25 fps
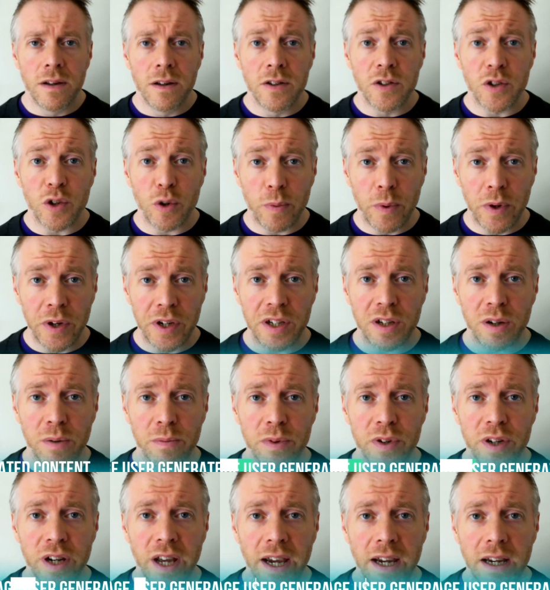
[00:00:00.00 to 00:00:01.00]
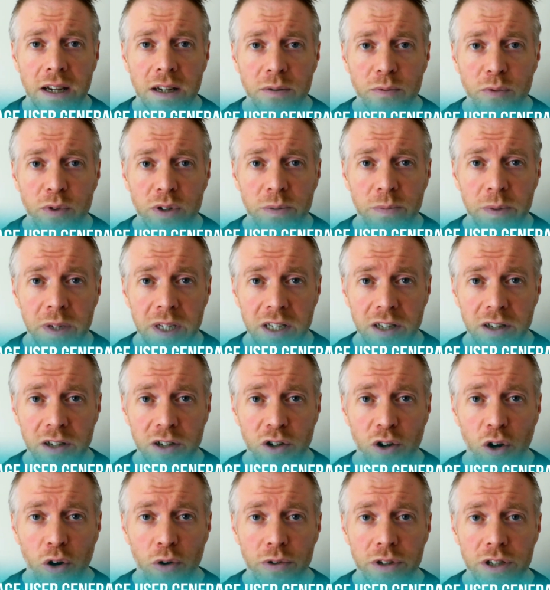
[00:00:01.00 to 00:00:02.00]
So point number 9 would be to
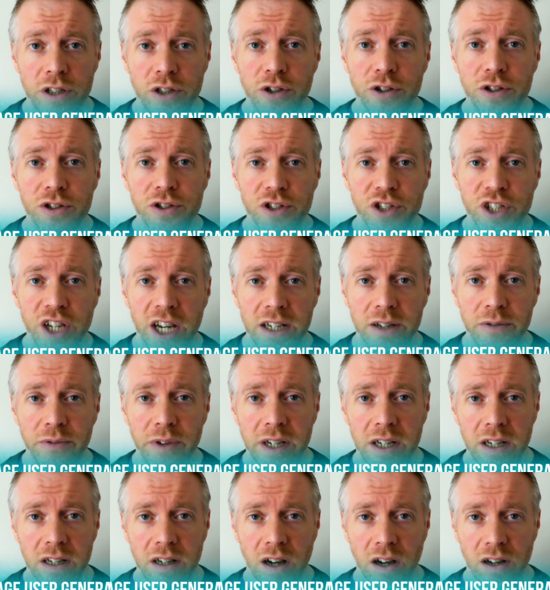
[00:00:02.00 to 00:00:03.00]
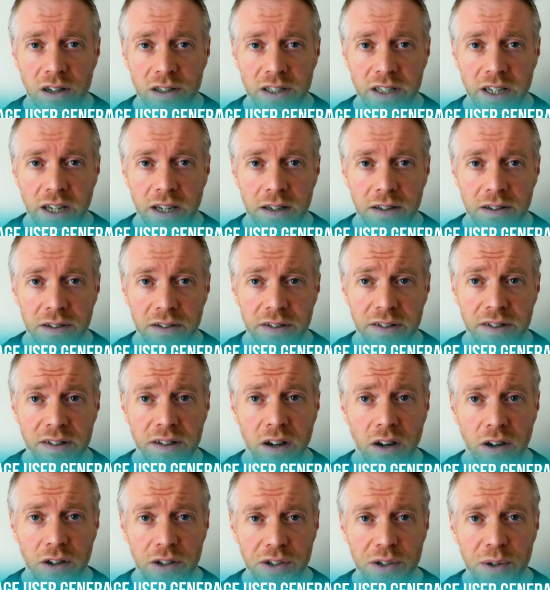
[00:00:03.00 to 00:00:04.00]
encourage user-generated content
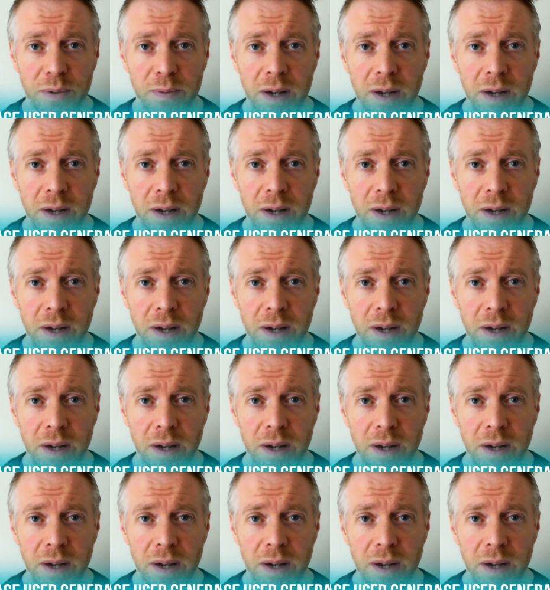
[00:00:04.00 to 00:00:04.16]
on your